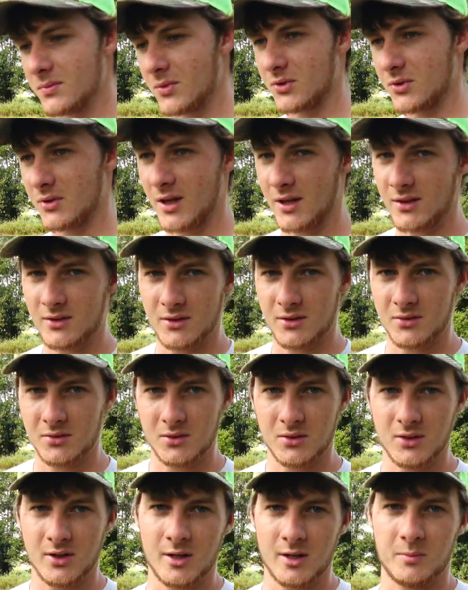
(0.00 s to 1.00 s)
throughout this
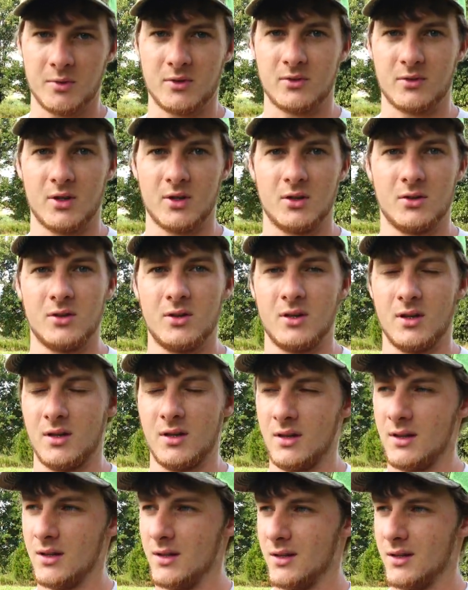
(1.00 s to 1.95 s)
little episode that